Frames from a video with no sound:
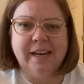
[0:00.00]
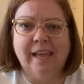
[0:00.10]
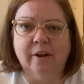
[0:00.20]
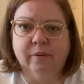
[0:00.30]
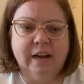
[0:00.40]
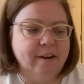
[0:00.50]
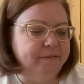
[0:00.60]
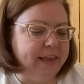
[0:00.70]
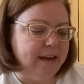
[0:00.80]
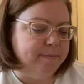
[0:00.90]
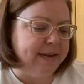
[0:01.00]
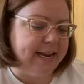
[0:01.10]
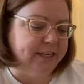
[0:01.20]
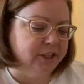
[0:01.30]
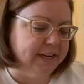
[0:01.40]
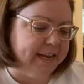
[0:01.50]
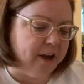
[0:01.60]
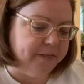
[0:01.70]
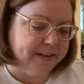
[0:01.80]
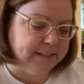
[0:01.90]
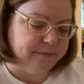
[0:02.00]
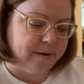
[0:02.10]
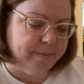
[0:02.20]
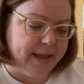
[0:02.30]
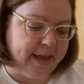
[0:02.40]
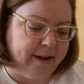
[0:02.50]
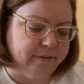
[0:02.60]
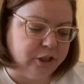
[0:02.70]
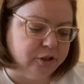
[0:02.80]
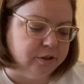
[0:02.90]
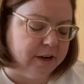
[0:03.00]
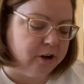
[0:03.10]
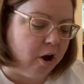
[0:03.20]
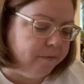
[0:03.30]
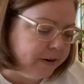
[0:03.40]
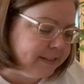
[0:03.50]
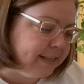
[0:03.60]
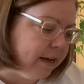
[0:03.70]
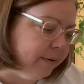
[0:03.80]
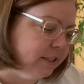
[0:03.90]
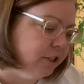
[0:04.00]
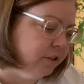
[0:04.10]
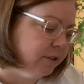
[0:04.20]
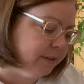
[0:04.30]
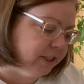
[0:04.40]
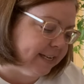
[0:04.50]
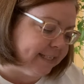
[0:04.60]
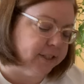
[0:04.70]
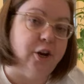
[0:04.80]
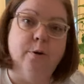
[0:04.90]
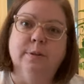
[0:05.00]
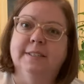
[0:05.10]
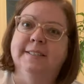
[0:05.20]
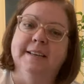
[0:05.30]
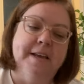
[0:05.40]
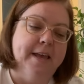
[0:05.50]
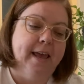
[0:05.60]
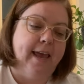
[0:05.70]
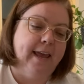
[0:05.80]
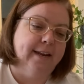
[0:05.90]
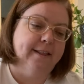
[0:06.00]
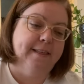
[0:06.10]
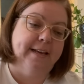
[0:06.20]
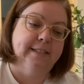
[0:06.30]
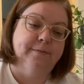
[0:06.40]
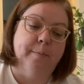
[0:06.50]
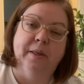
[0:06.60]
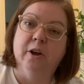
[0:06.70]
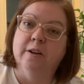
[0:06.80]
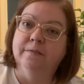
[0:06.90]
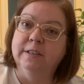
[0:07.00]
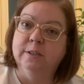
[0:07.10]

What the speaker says: to get rid of. Kidman Nation. I got this from a conference that I went to, so it just has notes and things from the conference.